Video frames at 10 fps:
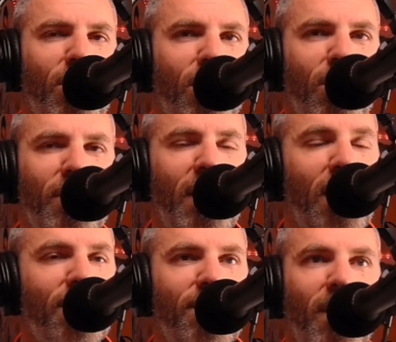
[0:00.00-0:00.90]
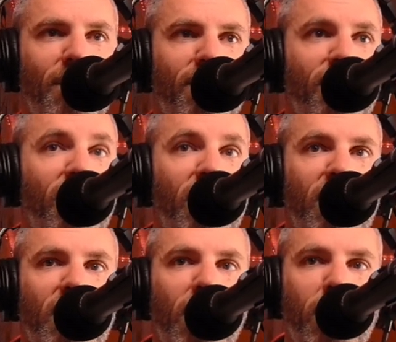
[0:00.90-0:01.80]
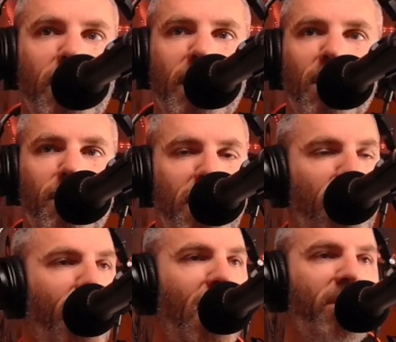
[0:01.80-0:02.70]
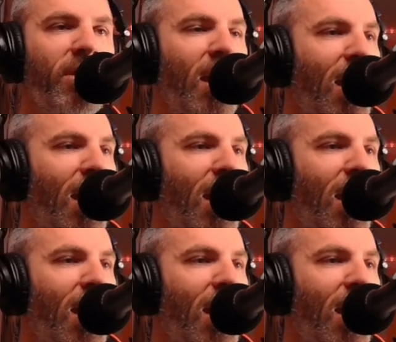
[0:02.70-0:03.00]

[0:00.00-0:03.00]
are, and I've noted it in the past,